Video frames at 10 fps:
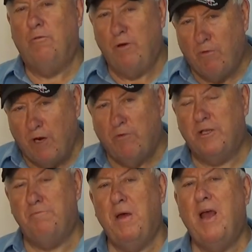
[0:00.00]
We want to
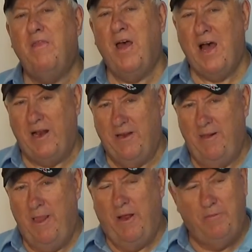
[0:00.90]
expand that
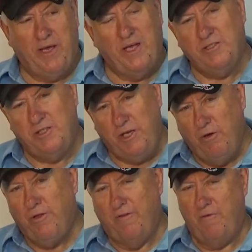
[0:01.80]
because the
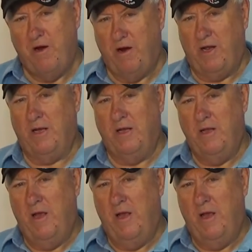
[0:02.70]
youth of America